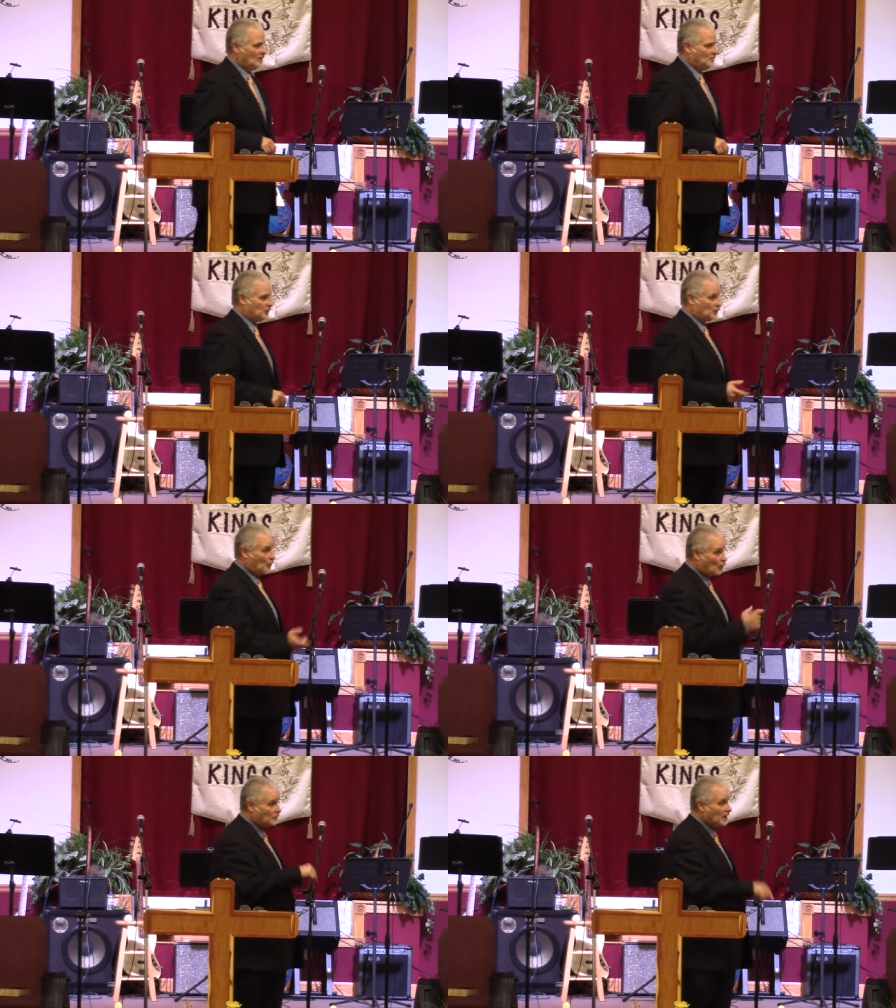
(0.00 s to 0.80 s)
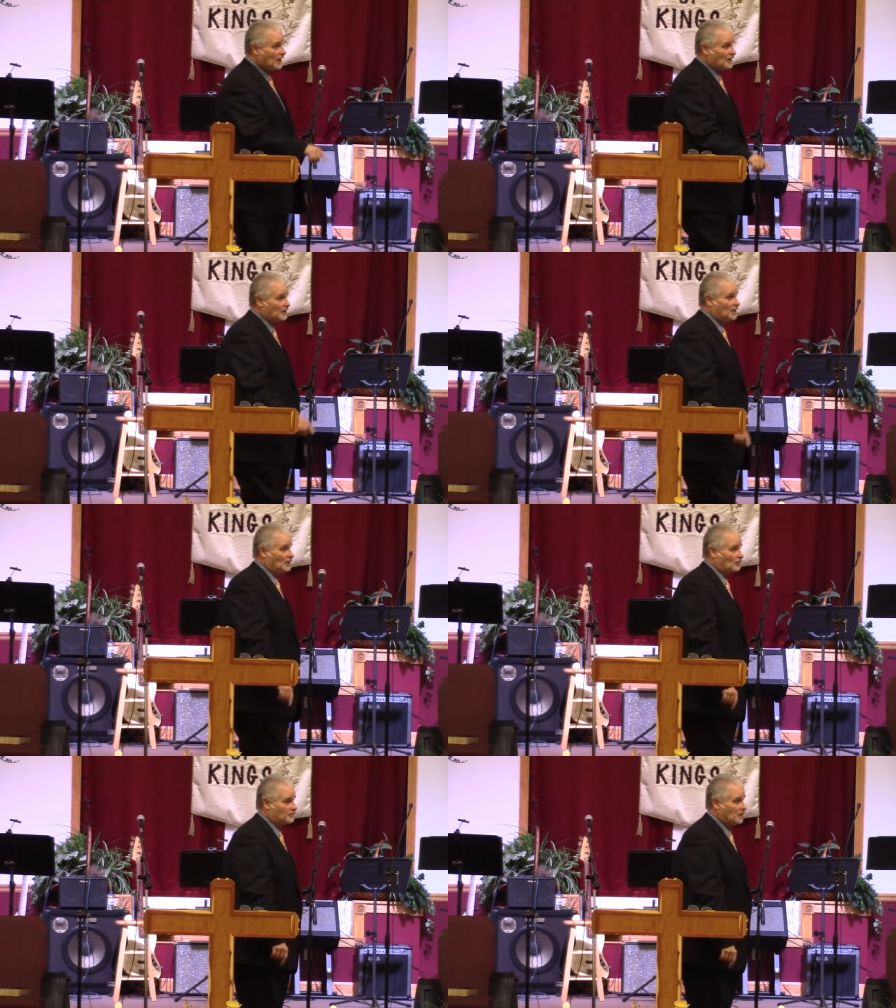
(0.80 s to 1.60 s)
But the Lord began to
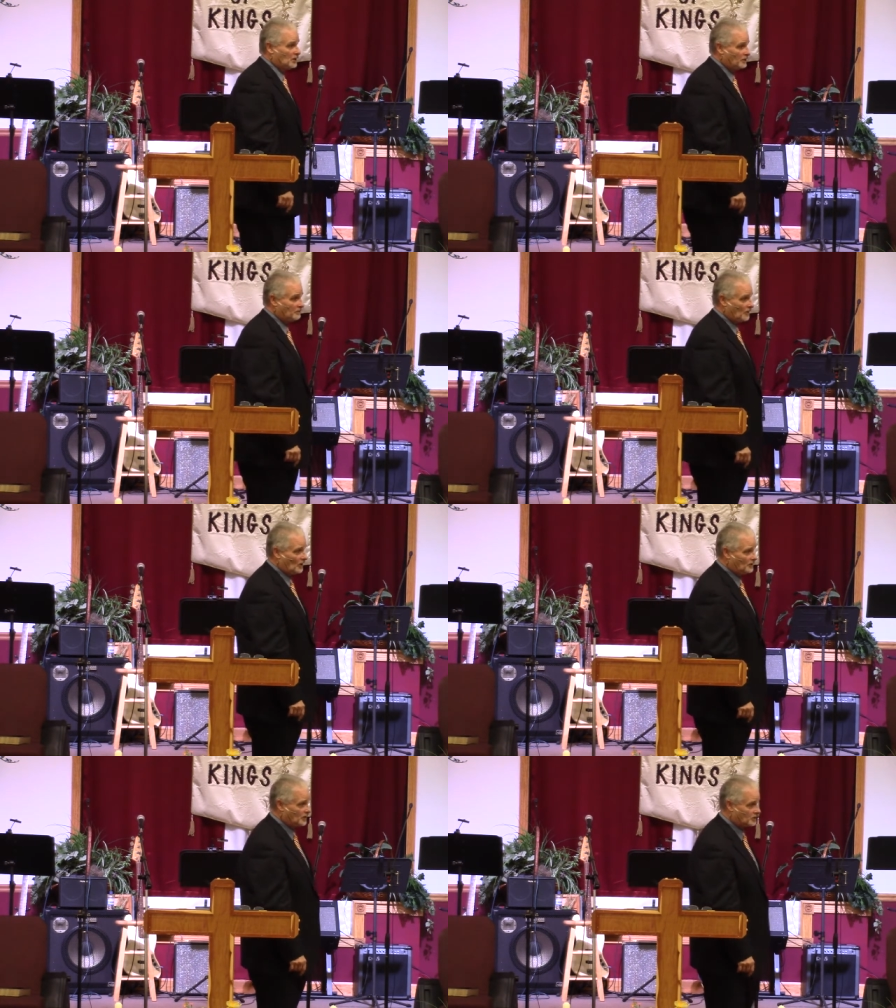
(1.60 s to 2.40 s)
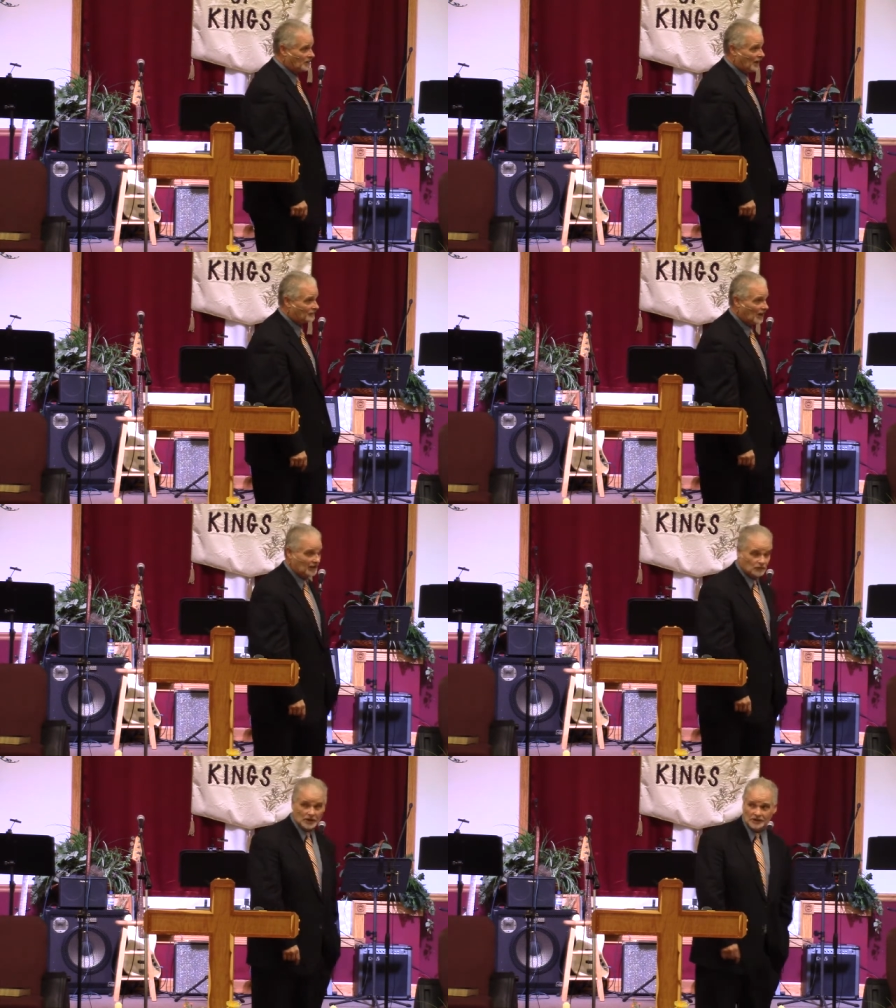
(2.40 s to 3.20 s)
deal with me on this about
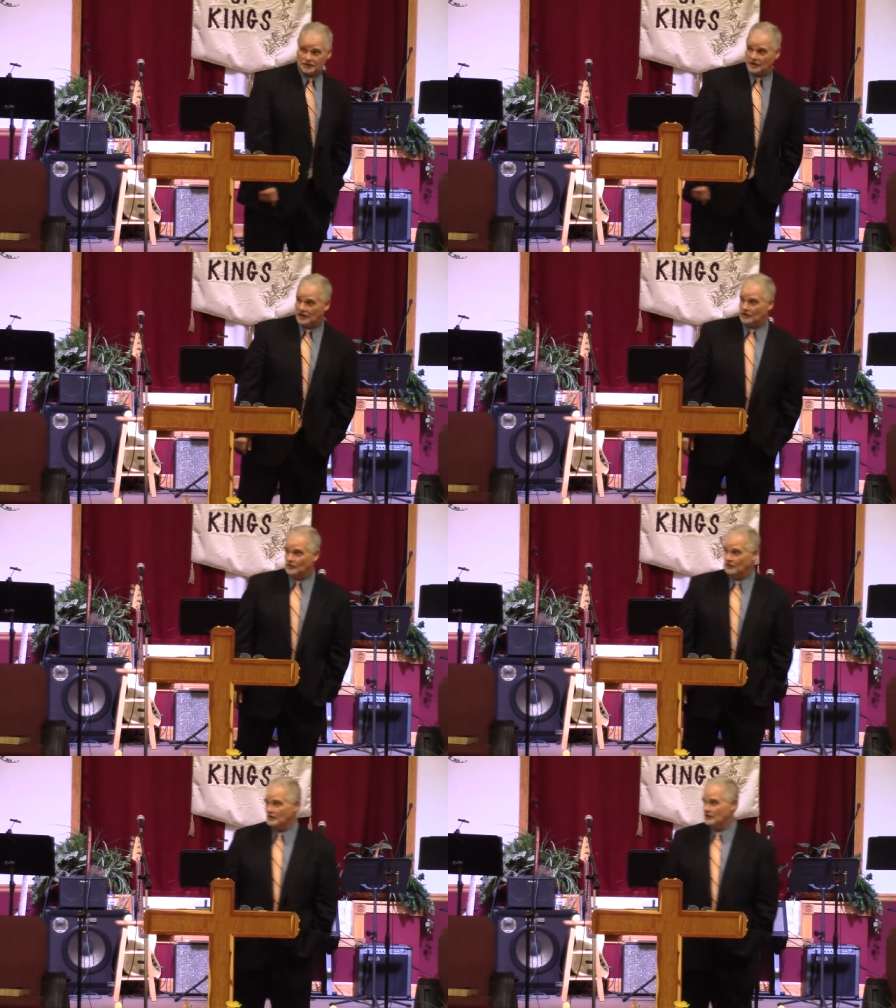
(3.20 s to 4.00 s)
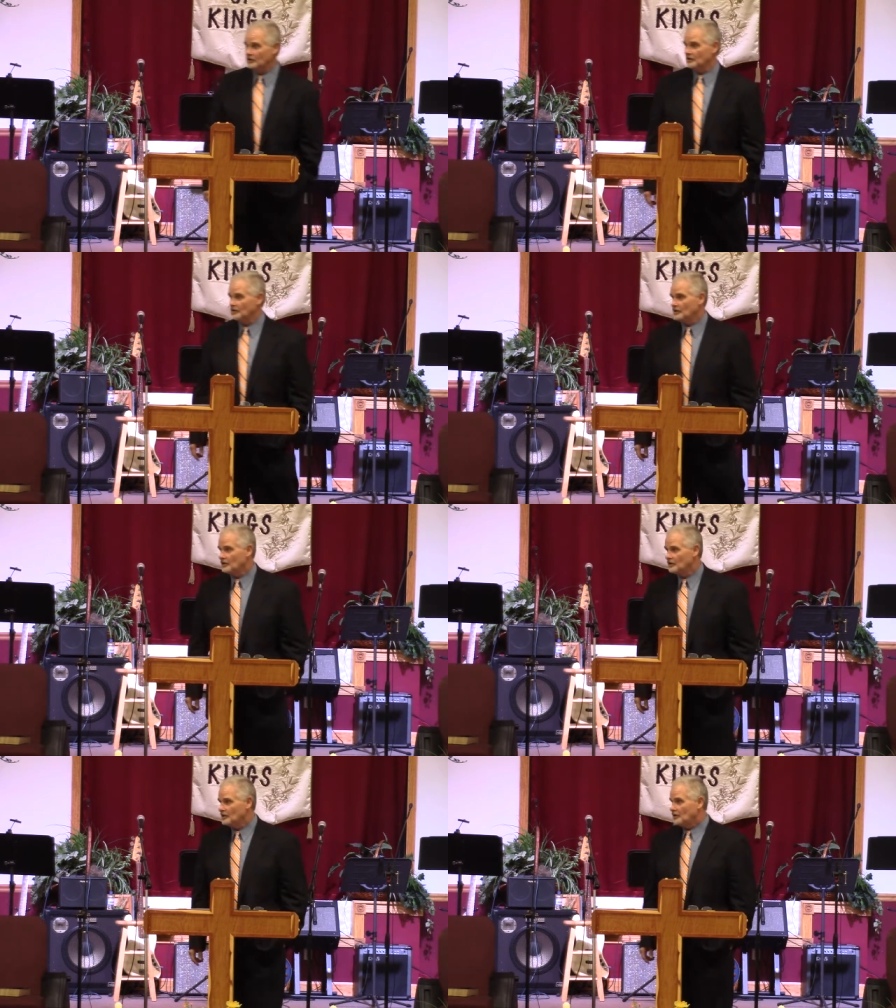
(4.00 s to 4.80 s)
five weeks ago.
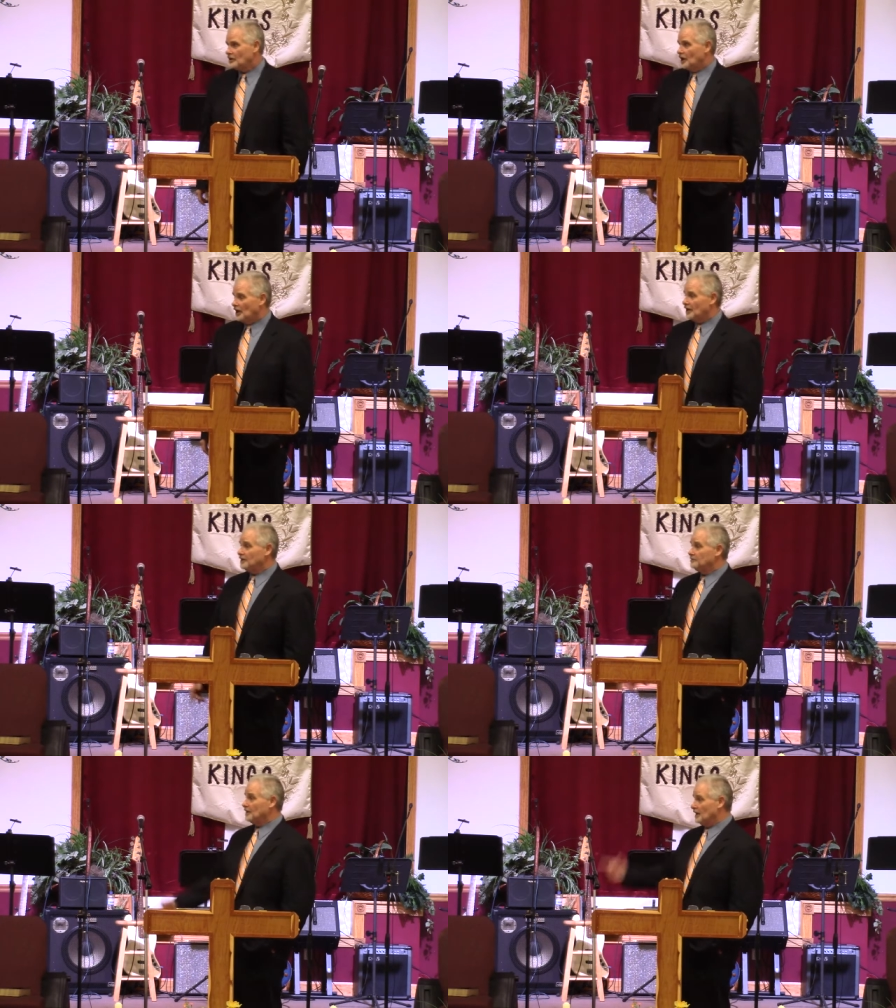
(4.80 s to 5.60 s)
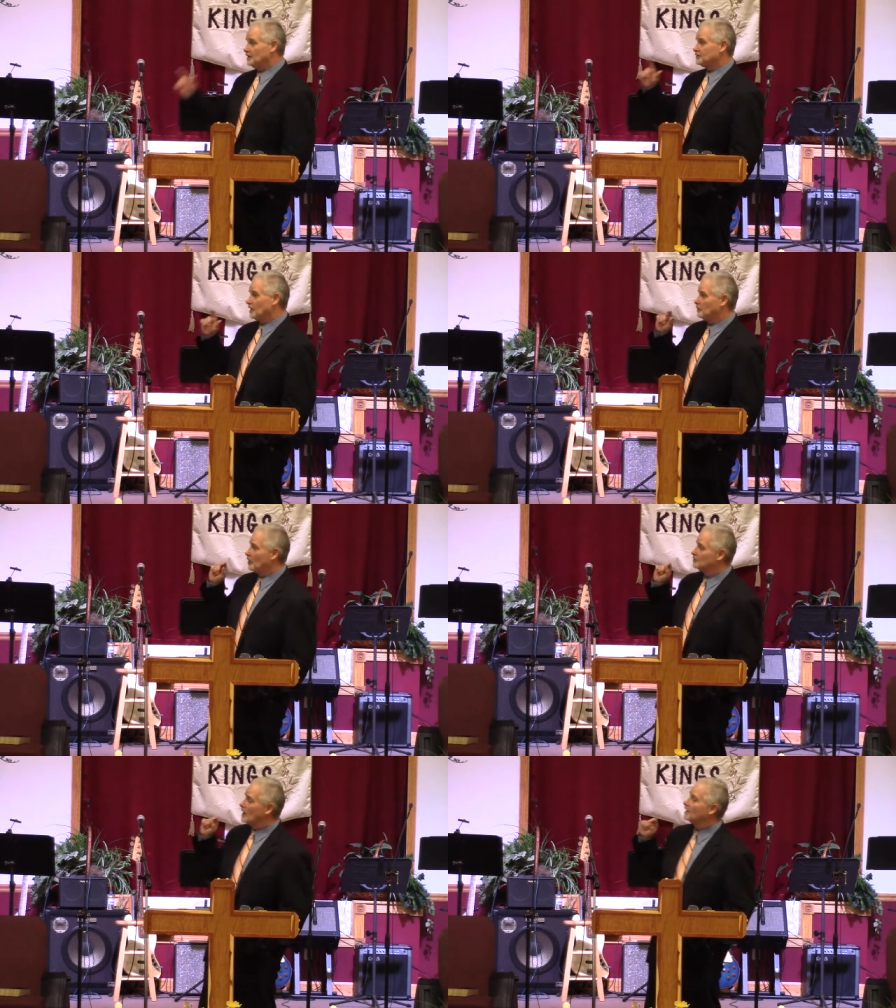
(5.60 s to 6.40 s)
And He began to tell me, Roger, I